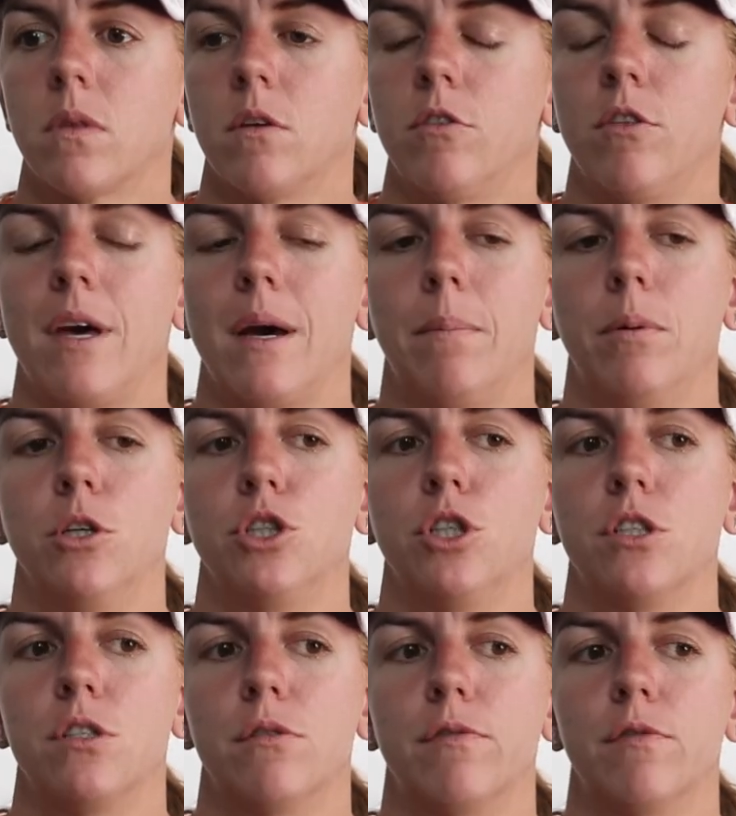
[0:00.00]
So that
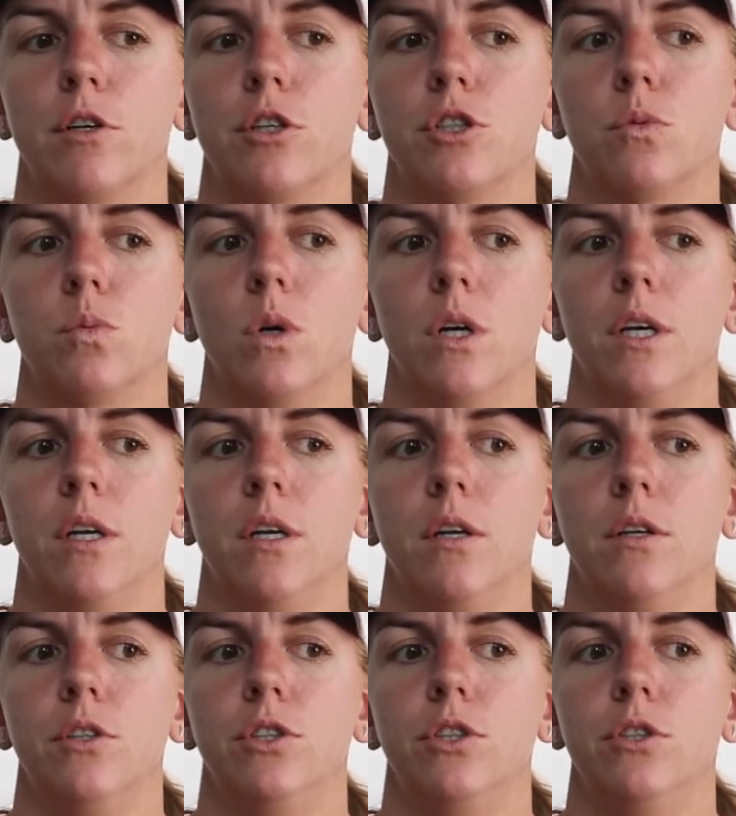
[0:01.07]
pushes the first
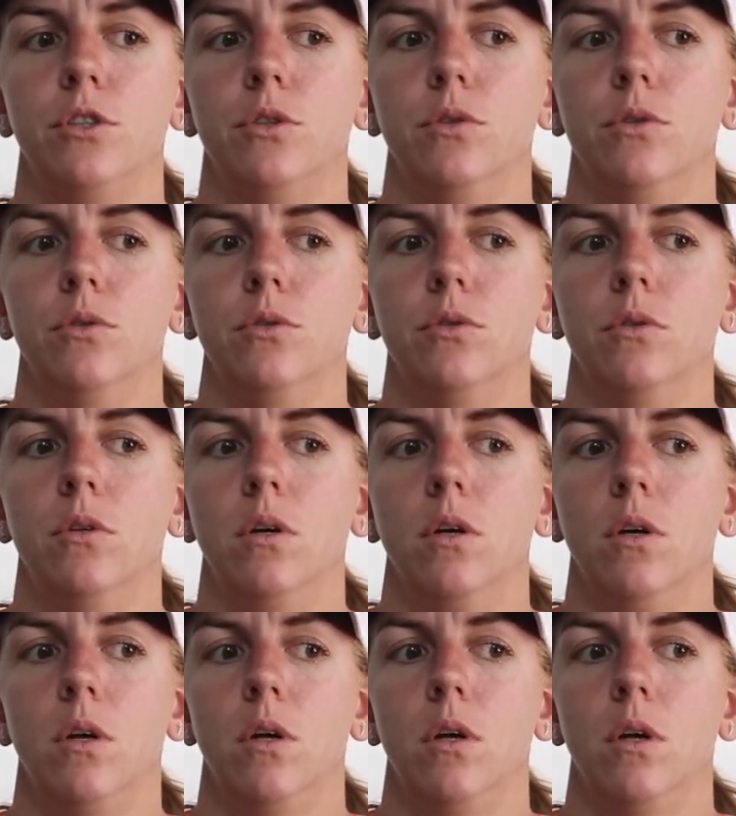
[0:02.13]
one to
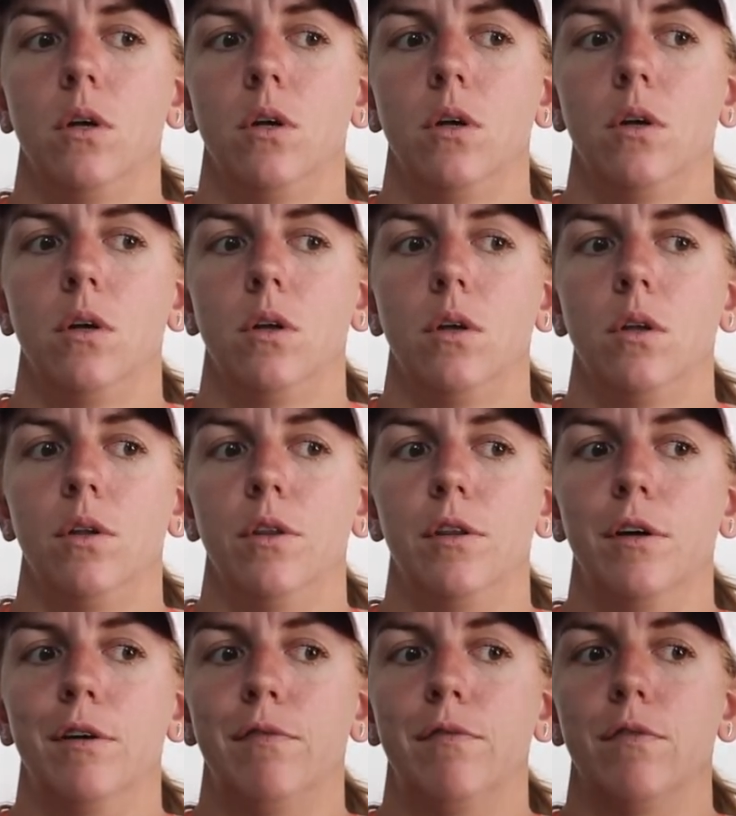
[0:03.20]

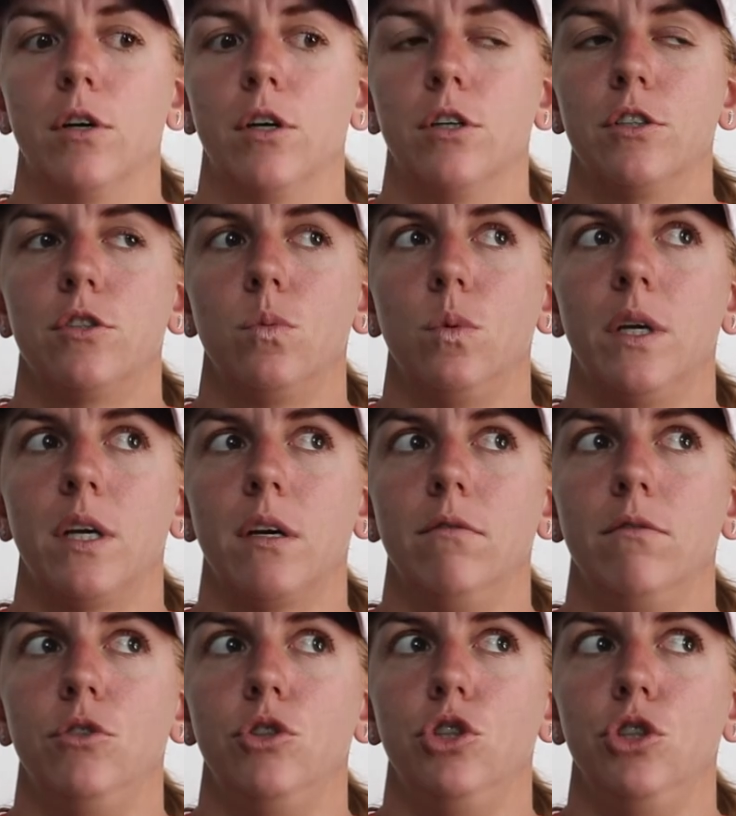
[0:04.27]
the first week of
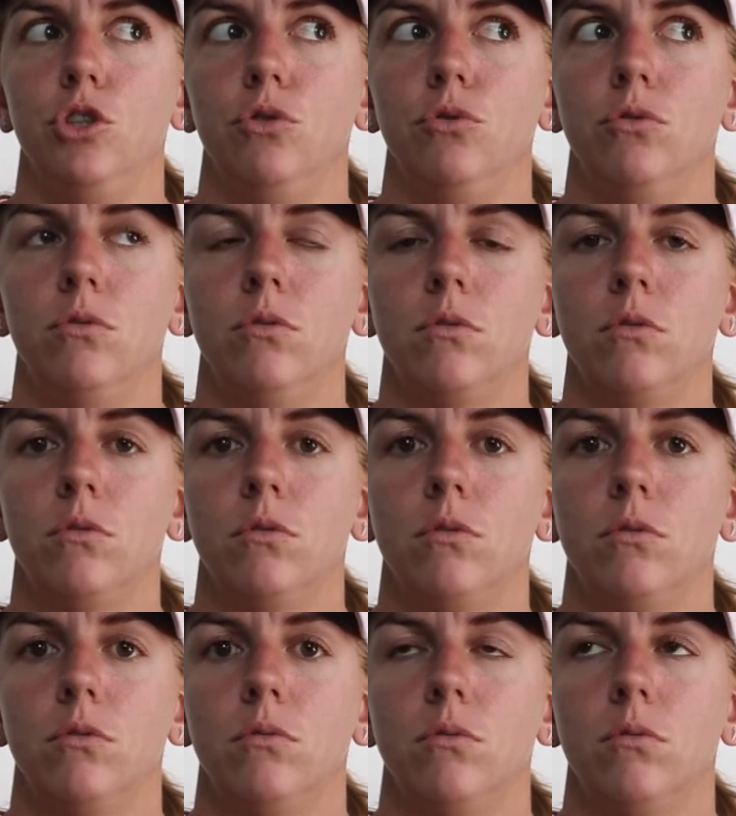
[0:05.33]
June,
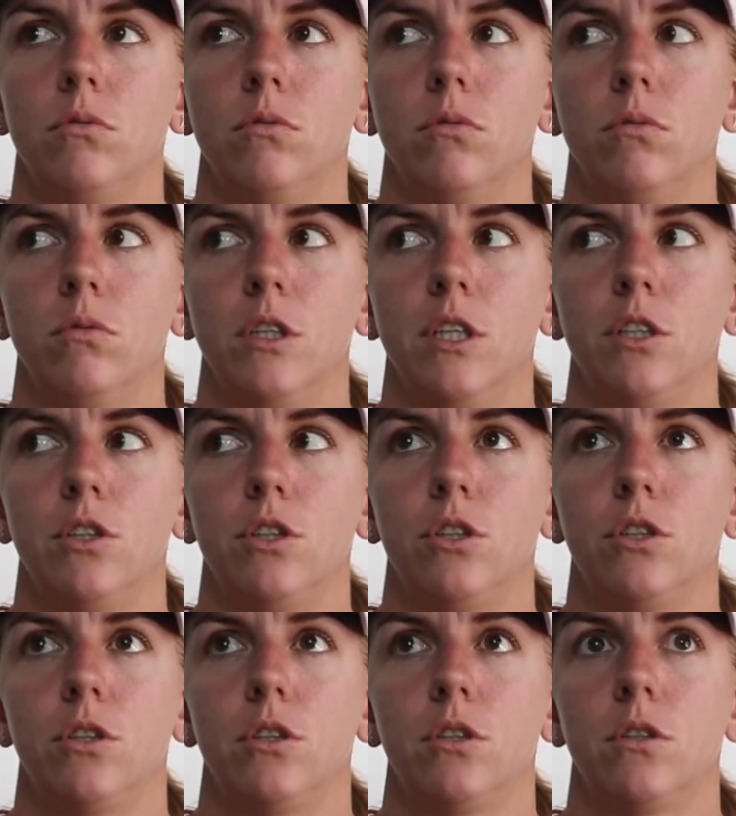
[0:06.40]

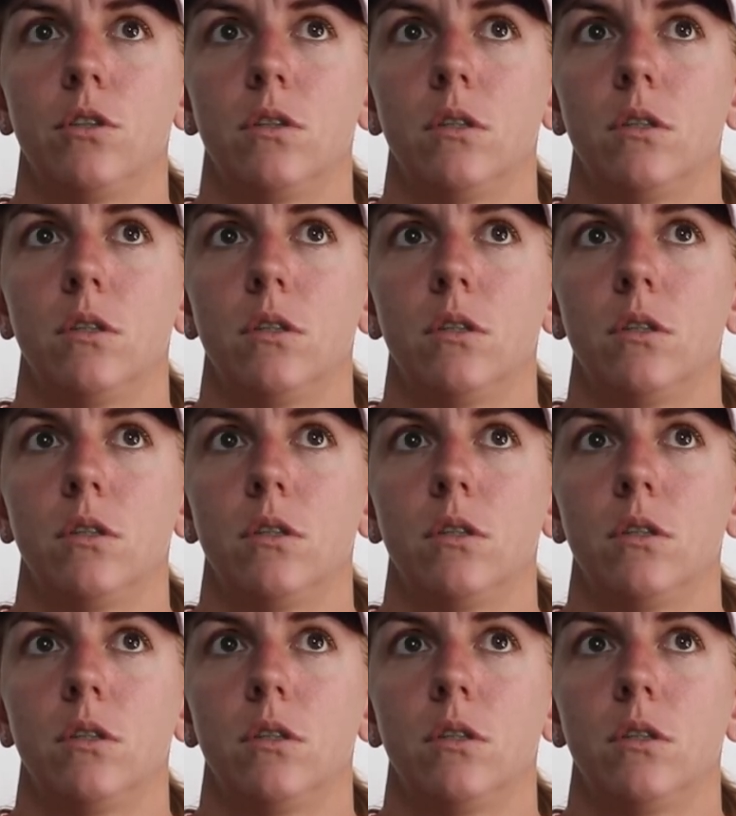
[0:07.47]
which,